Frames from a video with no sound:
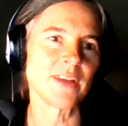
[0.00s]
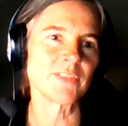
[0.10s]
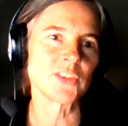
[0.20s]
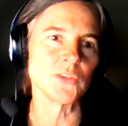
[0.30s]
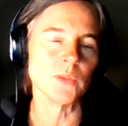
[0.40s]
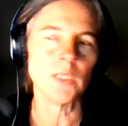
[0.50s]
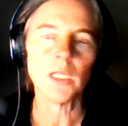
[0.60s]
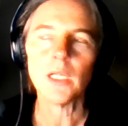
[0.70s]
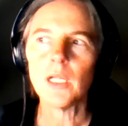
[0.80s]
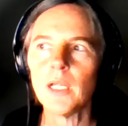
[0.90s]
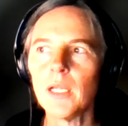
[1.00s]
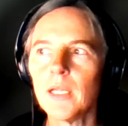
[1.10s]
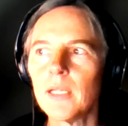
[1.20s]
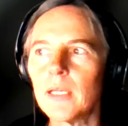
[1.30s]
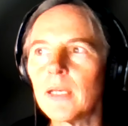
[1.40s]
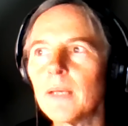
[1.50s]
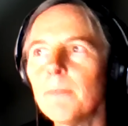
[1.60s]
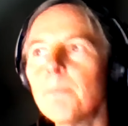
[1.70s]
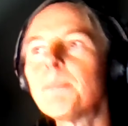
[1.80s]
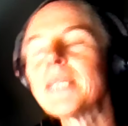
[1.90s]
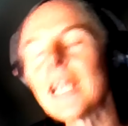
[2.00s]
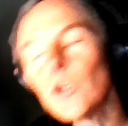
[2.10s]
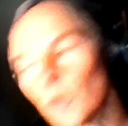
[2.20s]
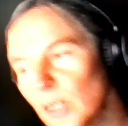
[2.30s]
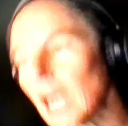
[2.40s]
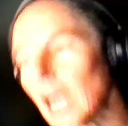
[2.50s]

to have a tool. But I